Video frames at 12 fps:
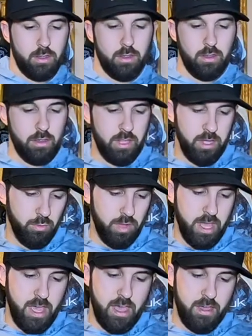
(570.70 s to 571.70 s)
And then
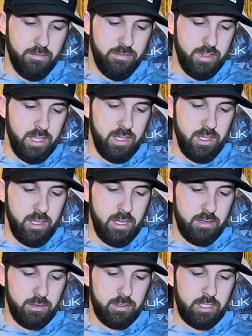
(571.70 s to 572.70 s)
we have the
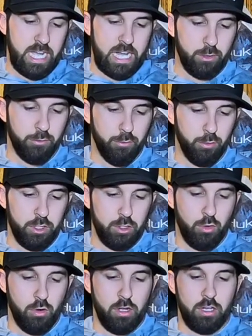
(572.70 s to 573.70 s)
California
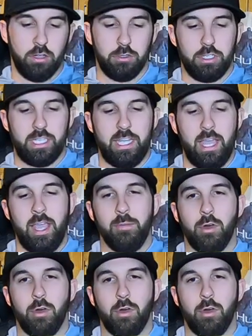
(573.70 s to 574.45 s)
Craw color Game